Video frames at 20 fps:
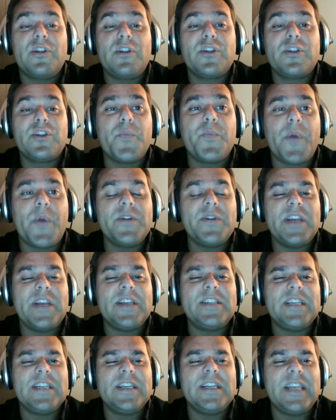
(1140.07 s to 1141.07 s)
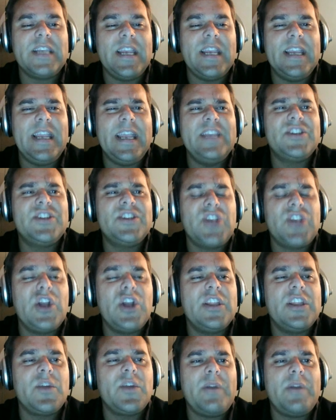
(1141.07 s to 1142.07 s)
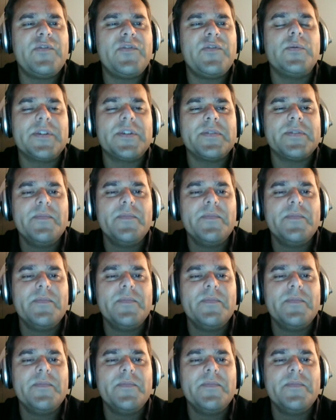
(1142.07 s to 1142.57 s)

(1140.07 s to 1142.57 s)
thought process is certainly the way forward.